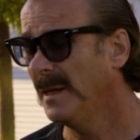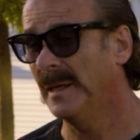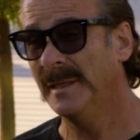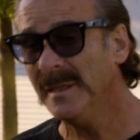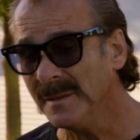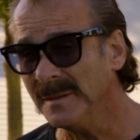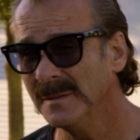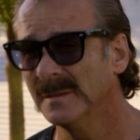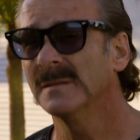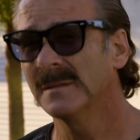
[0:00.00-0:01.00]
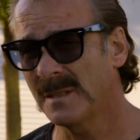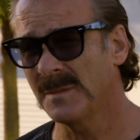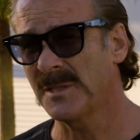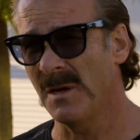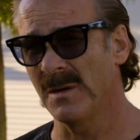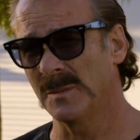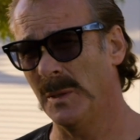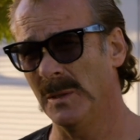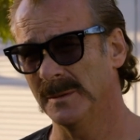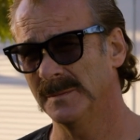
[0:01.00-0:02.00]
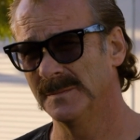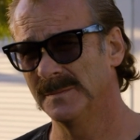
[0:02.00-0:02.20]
And here comes the hard part.